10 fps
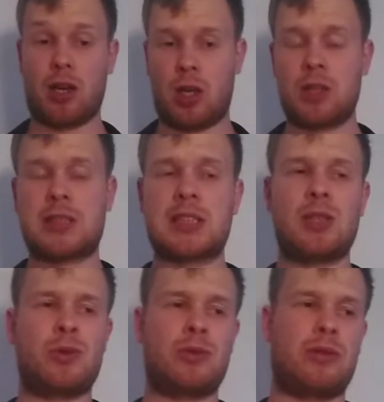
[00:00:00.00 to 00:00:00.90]

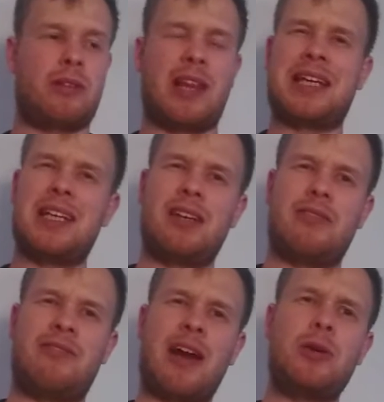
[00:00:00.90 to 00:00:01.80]
Also, they
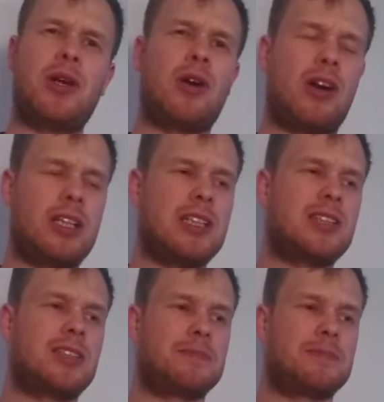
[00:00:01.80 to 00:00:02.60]
very early